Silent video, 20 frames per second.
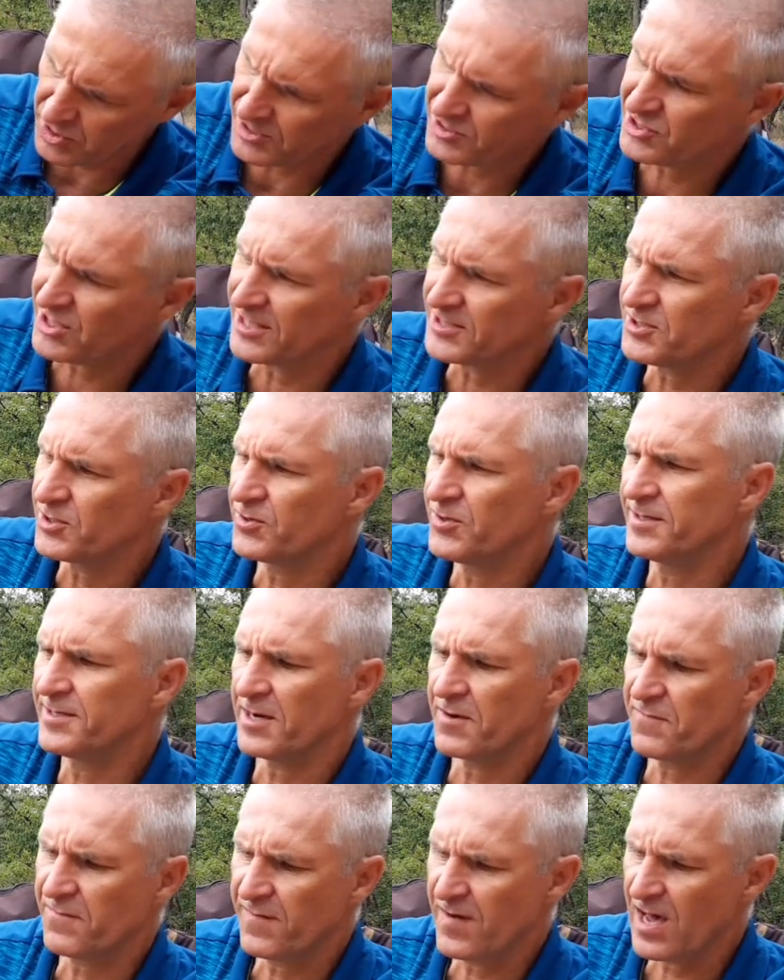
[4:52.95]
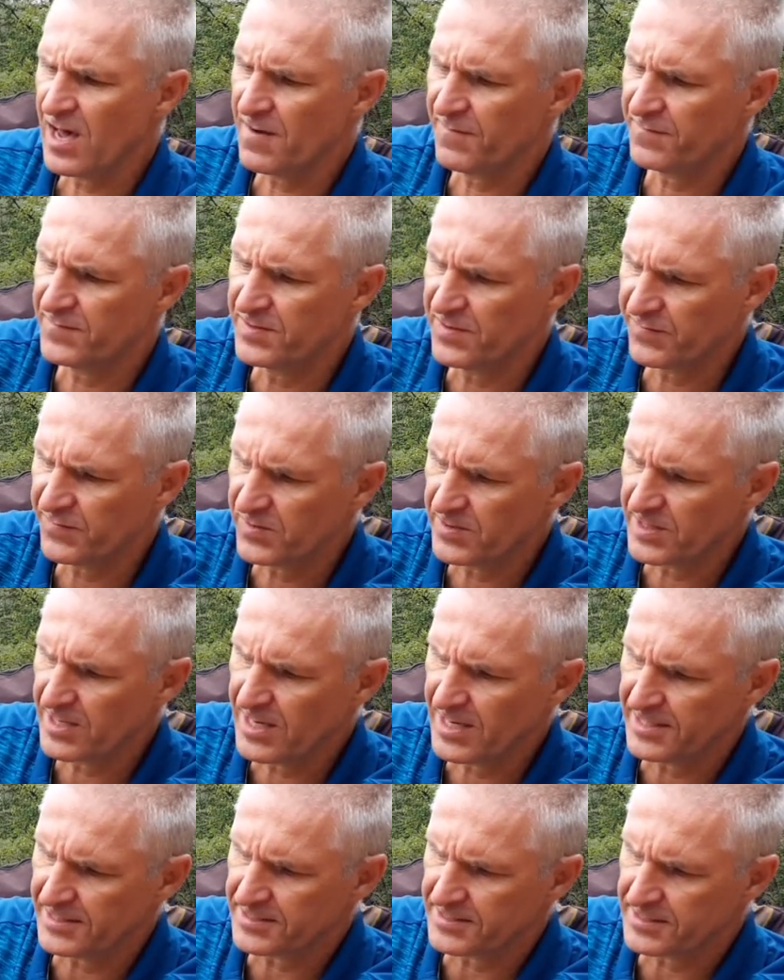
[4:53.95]
adjust the grid at 5 different
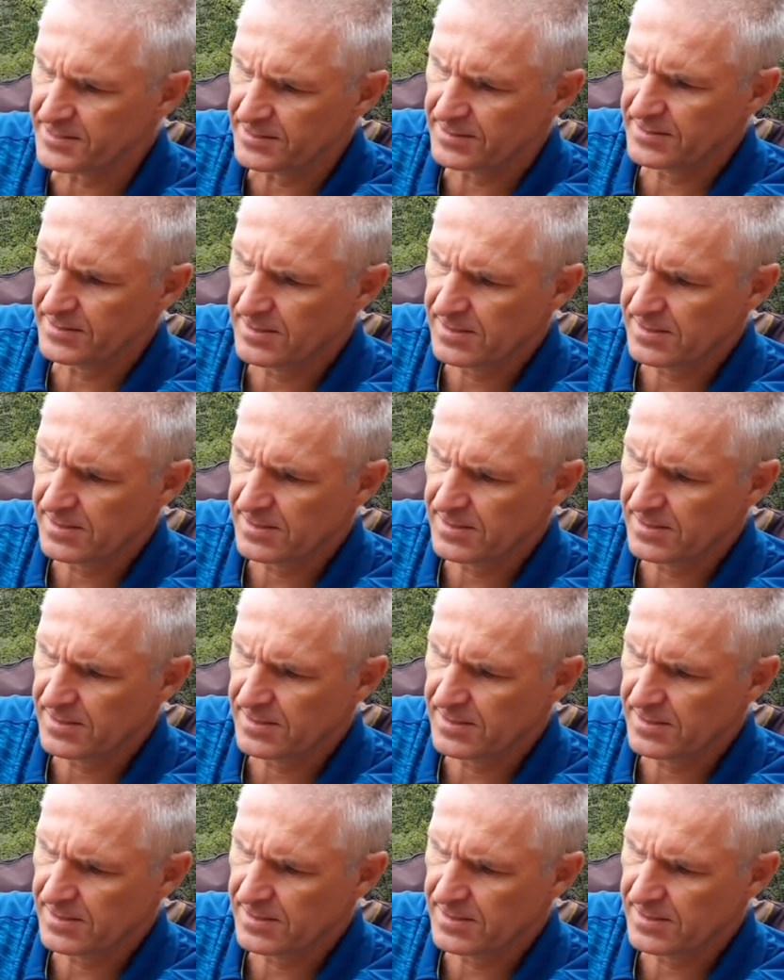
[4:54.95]
heights.